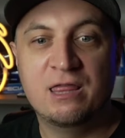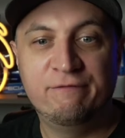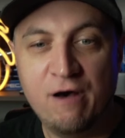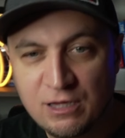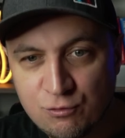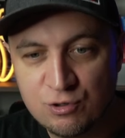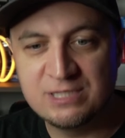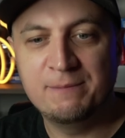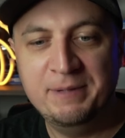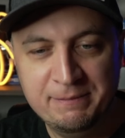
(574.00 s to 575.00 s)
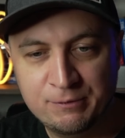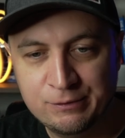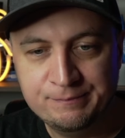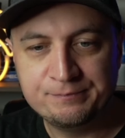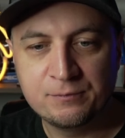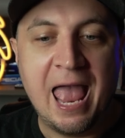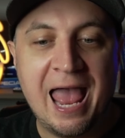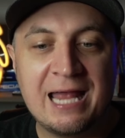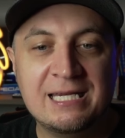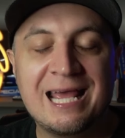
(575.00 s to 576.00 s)
the followers, the people,
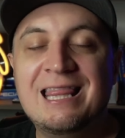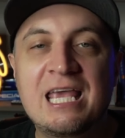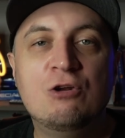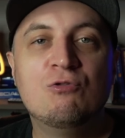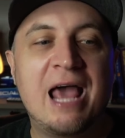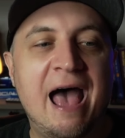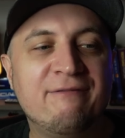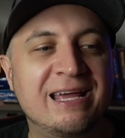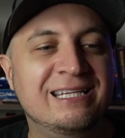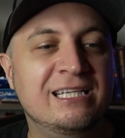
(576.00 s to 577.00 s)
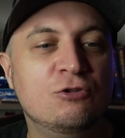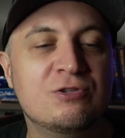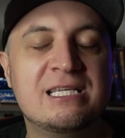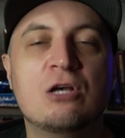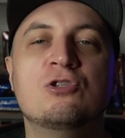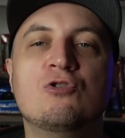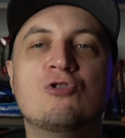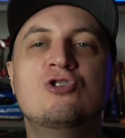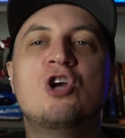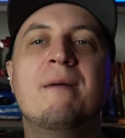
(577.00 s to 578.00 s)
and they don't have anything to sell. So
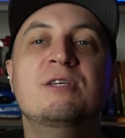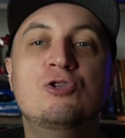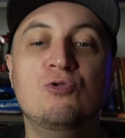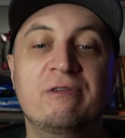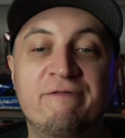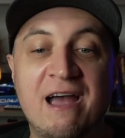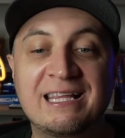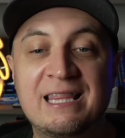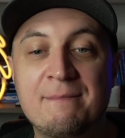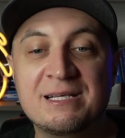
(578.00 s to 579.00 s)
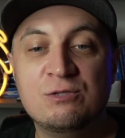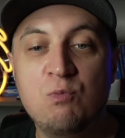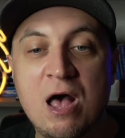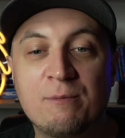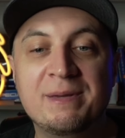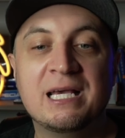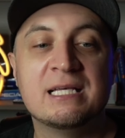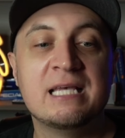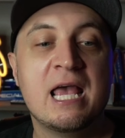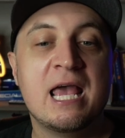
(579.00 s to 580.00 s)
your job is to invite them as well,
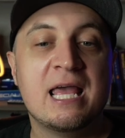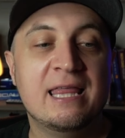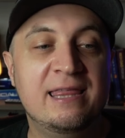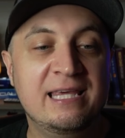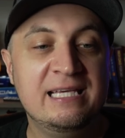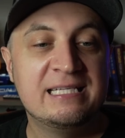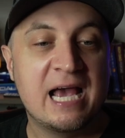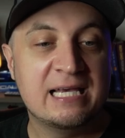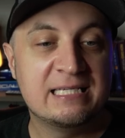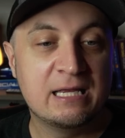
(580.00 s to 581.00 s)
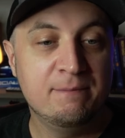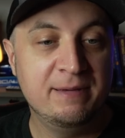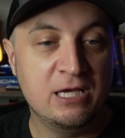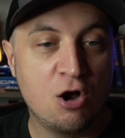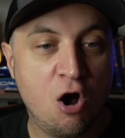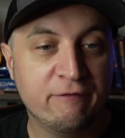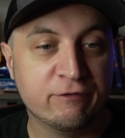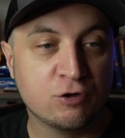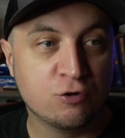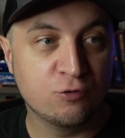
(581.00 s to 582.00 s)
because these guys can be
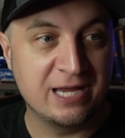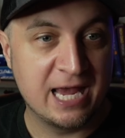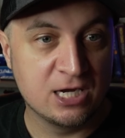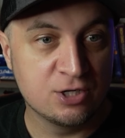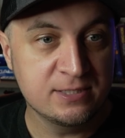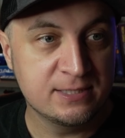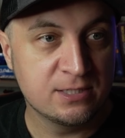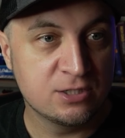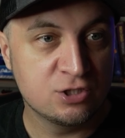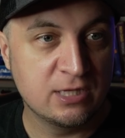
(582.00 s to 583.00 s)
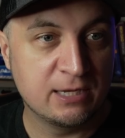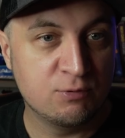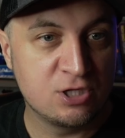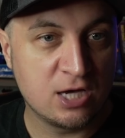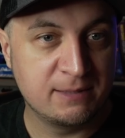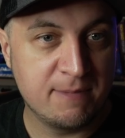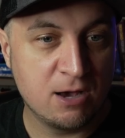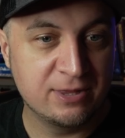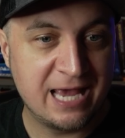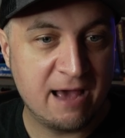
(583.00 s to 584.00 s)
offer creators, like we talked
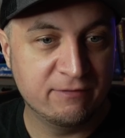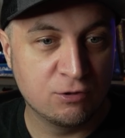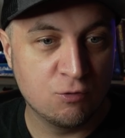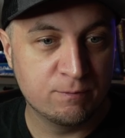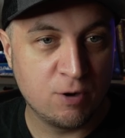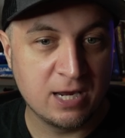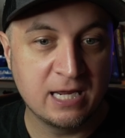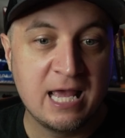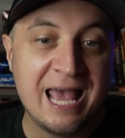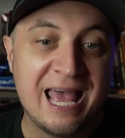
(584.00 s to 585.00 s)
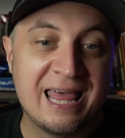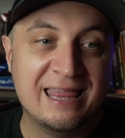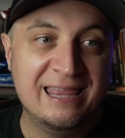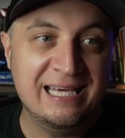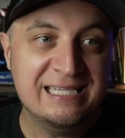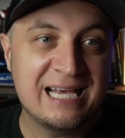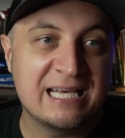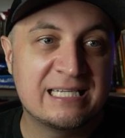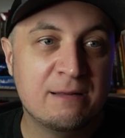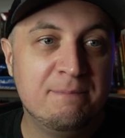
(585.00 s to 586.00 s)
about, they have their own product. These
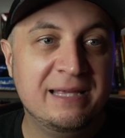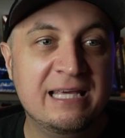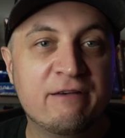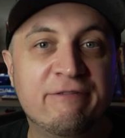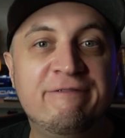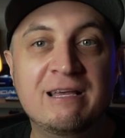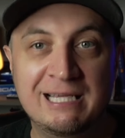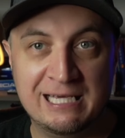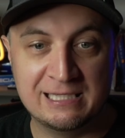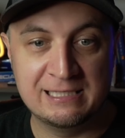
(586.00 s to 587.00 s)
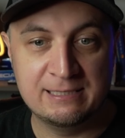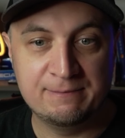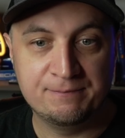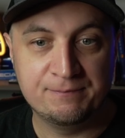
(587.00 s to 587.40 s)
guys can be the affiliates,